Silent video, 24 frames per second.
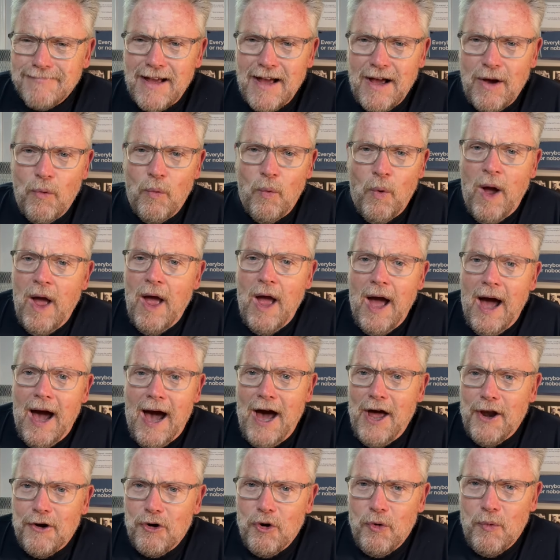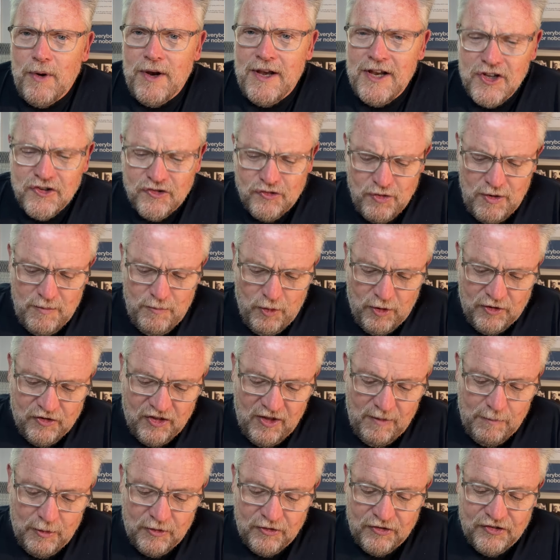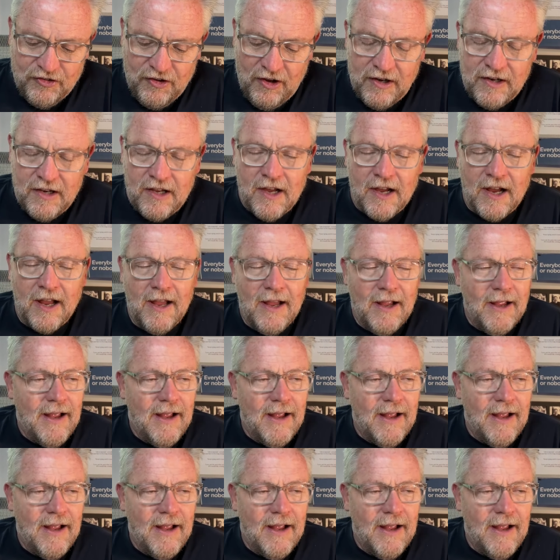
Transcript: Oh, I don't know what history books they've been studying.